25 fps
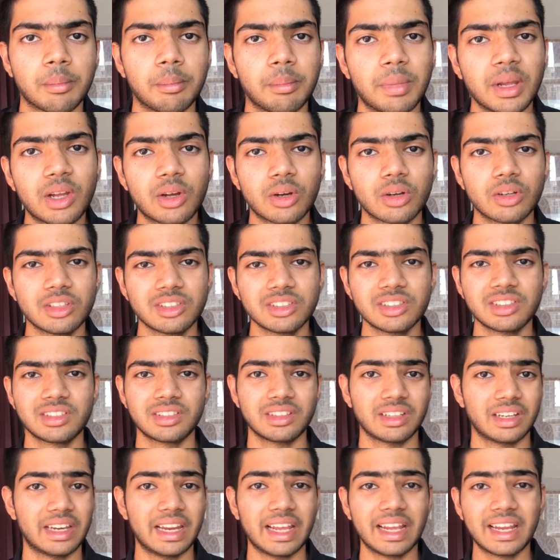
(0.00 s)
Because
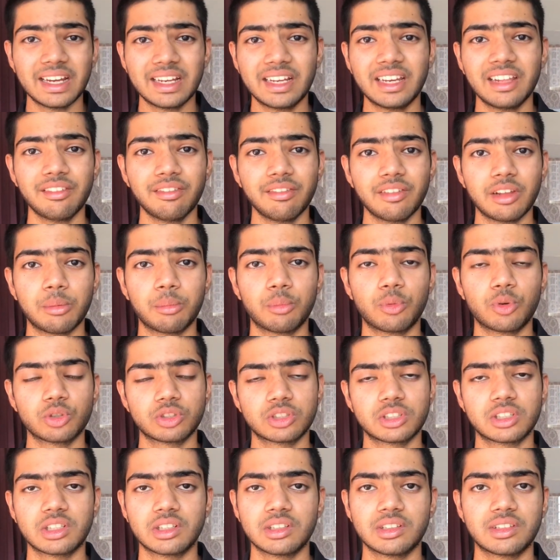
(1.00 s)
negative
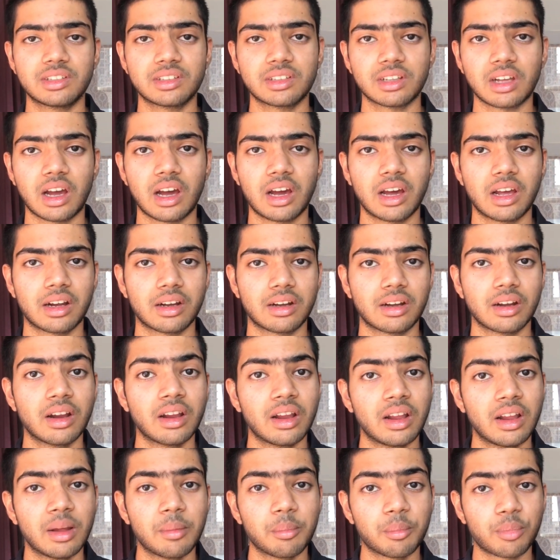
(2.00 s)
emotions are
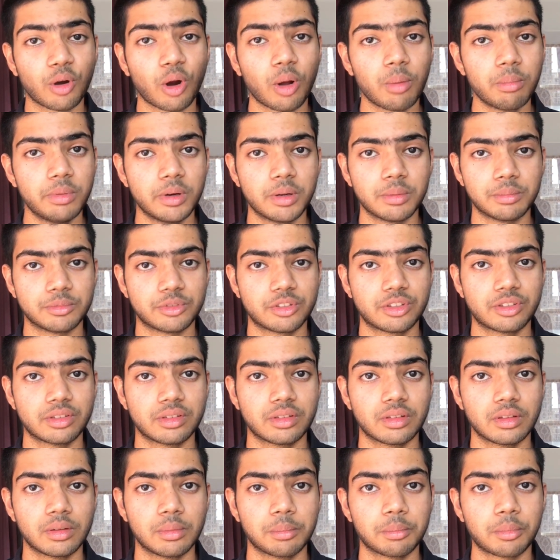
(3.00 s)

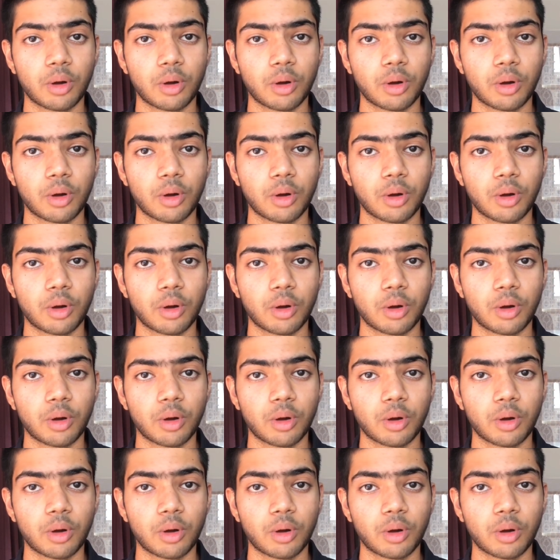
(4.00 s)
problems